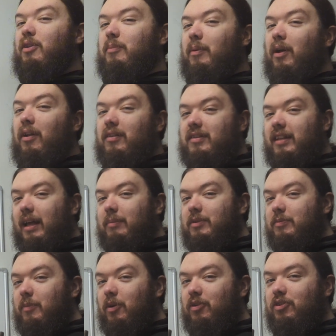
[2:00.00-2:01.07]
the ball slam as
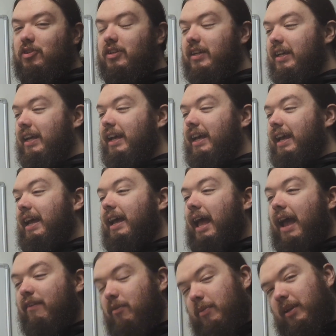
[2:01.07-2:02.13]
much.
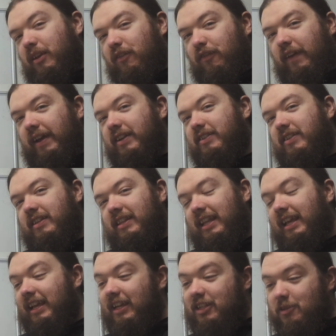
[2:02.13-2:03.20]
Everybody
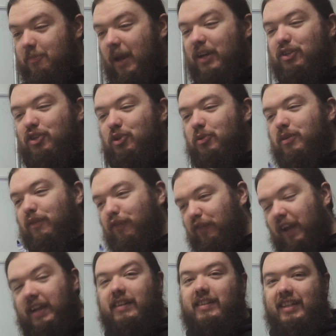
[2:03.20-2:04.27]
expects you to
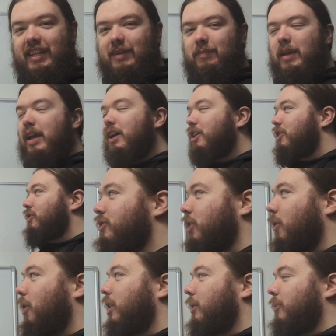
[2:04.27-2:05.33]
feint it. So
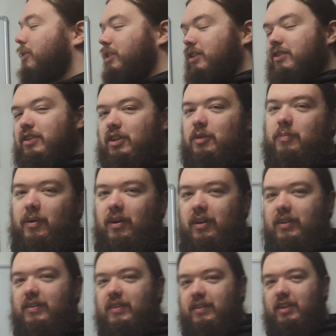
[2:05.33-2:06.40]
all I want you to do,
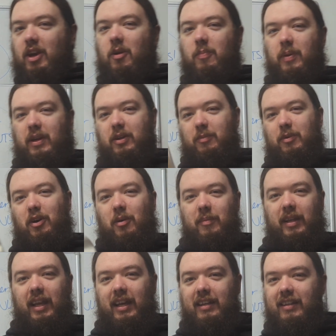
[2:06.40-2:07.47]
boys, is go pick up
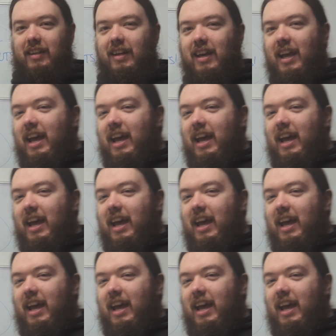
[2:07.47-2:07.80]
Jormungandr